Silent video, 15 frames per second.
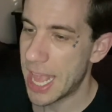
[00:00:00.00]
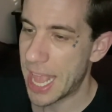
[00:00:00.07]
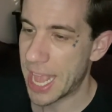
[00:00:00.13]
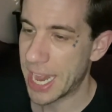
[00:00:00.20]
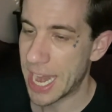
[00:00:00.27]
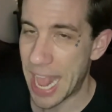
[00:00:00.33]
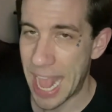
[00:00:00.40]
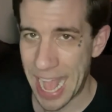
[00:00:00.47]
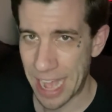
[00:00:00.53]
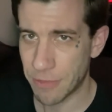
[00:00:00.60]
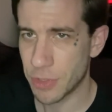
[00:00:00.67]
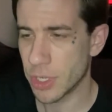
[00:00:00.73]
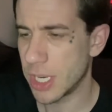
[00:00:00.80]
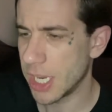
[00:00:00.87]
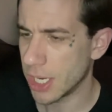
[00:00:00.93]
And
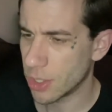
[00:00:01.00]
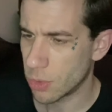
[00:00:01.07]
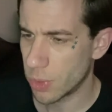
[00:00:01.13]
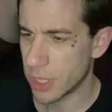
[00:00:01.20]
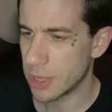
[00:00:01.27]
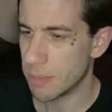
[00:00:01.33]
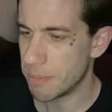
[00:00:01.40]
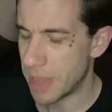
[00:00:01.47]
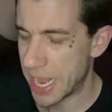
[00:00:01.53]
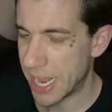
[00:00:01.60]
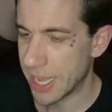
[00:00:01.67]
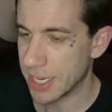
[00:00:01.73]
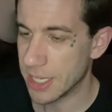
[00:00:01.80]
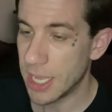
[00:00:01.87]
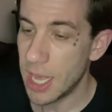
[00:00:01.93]
after he had quit the
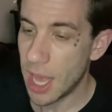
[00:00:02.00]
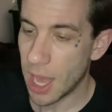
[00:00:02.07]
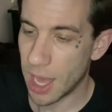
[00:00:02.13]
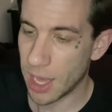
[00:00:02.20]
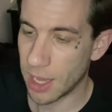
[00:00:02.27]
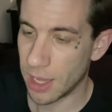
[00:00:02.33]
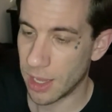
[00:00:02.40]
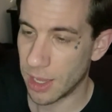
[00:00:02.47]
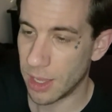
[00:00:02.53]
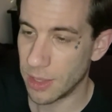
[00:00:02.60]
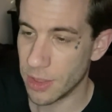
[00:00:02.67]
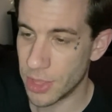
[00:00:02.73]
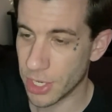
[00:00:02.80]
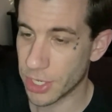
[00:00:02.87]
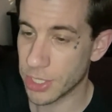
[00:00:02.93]
band,
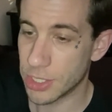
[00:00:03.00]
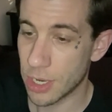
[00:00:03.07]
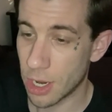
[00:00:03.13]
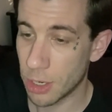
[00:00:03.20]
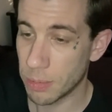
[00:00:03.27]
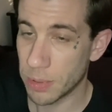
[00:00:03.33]
their guitar